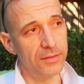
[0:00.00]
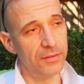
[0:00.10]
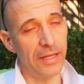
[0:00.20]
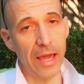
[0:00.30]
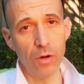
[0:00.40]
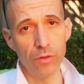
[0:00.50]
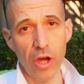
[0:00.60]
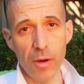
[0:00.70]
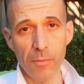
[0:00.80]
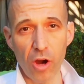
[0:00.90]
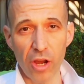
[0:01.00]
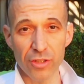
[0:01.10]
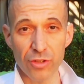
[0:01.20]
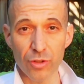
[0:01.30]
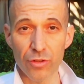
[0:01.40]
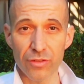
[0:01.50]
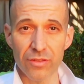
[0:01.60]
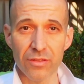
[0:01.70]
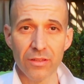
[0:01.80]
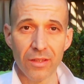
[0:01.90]
Now although my
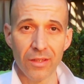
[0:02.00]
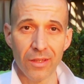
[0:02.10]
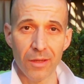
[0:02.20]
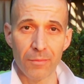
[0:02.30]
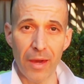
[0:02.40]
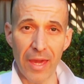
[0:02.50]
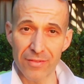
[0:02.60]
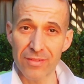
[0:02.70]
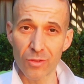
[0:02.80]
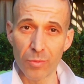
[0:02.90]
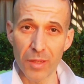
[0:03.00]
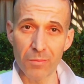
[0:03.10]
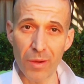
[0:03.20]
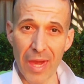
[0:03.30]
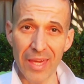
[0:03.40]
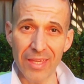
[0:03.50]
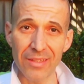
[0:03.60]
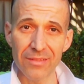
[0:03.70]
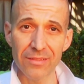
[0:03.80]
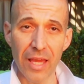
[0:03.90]
shorts may have still been baggy
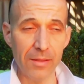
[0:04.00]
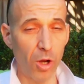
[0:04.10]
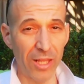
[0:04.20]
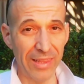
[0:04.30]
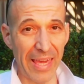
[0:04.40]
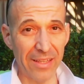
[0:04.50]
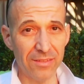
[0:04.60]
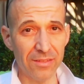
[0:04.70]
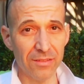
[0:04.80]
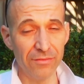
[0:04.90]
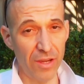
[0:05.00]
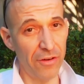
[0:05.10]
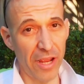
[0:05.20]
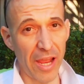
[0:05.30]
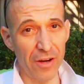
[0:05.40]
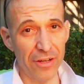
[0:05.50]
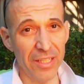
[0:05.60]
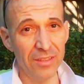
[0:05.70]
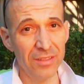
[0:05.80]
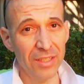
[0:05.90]
and my legs very hairy,
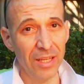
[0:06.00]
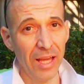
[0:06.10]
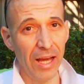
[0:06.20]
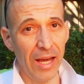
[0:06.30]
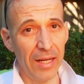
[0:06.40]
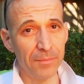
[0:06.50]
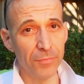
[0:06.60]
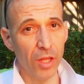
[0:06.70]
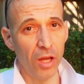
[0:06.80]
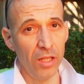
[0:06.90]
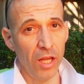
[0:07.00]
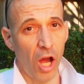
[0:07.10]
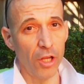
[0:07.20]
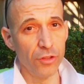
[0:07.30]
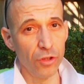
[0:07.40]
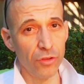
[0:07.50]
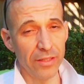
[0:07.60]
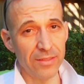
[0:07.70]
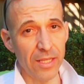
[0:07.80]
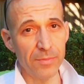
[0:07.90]
I knew
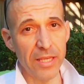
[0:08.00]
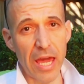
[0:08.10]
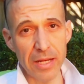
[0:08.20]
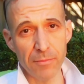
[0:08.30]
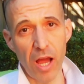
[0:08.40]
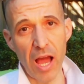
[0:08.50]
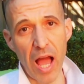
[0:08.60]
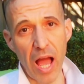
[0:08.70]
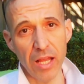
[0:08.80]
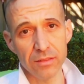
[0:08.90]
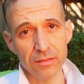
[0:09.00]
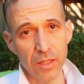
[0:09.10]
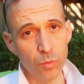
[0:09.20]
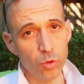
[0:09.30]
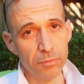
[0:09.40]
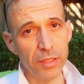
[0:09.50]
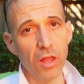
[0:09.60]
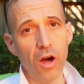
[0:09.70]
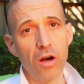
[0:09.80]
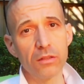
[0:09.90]
that deep down in my heart it wouldn't be
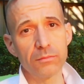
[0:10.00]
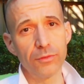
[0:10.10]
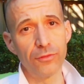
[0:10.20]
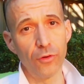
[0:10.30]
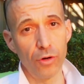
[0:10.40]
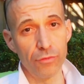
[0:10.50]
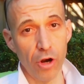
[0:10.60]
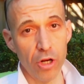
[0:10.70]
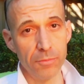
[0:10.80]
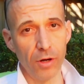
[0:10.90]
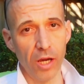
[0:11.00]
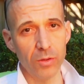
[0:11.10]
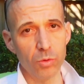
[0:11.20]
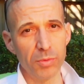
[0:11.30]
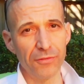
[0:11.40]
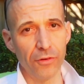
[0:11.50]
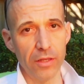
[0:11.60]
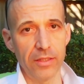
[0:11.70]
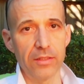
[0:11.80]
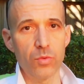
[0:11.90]
long before a road bike would be
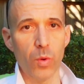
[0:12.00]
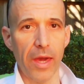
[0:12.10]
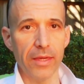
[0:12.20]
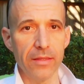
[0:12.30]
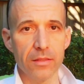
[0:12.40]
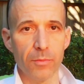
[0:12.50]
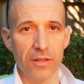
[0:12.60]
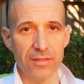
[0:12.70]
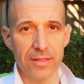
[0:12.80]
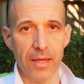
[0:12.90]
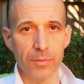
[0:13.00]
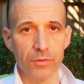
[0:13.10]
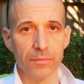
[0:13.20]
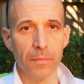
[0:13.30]
finding its way into my stable.